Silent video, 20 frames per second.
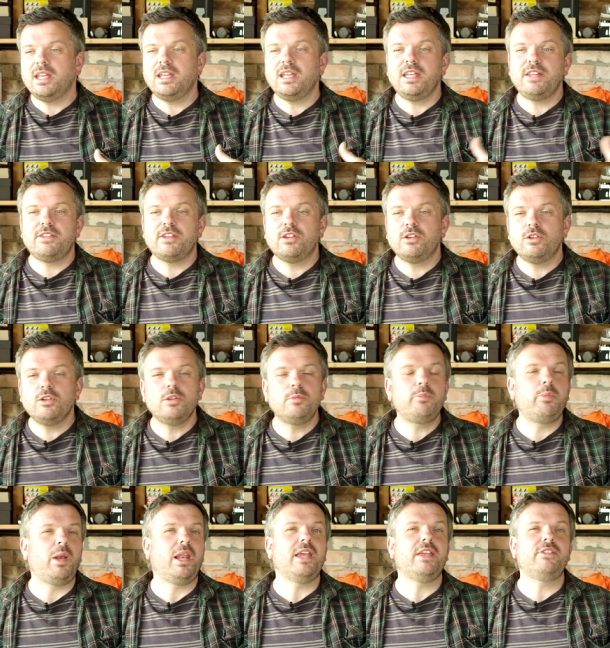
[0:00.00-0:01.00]
It's a good
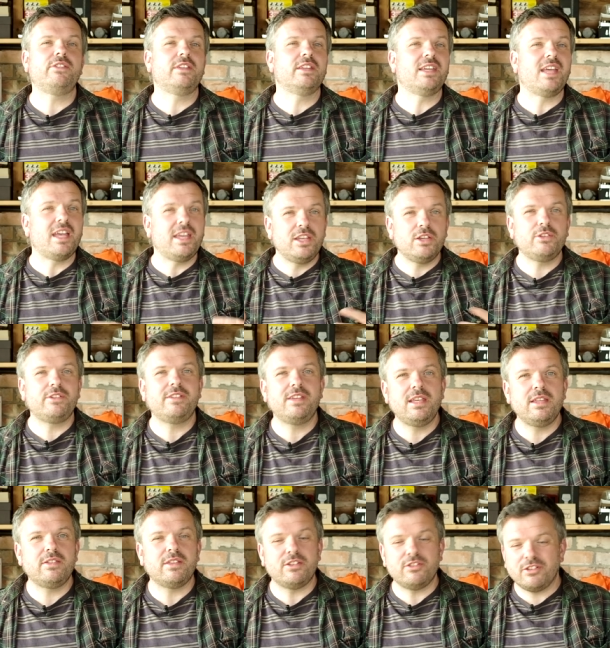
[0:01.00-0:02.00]
place to cut your
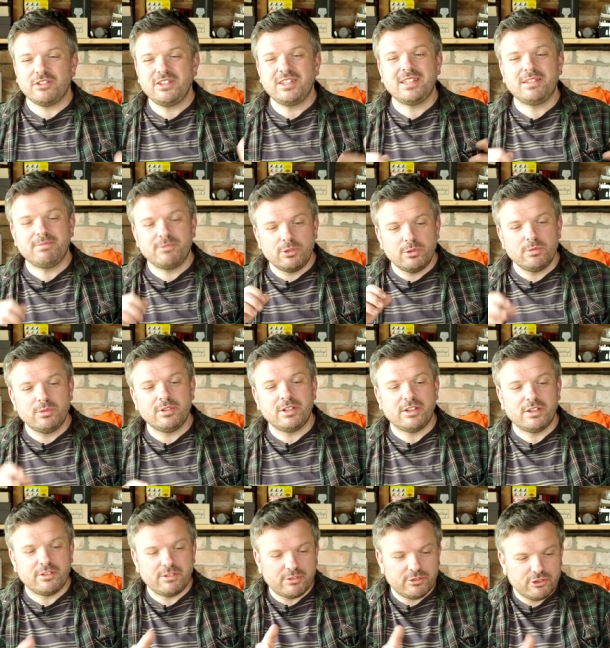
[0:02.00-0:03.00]
teeth and just do
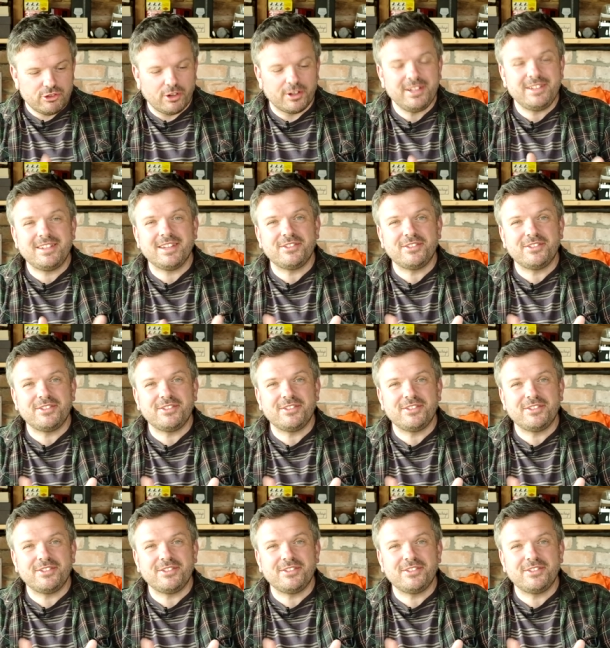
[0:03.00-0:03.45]
joint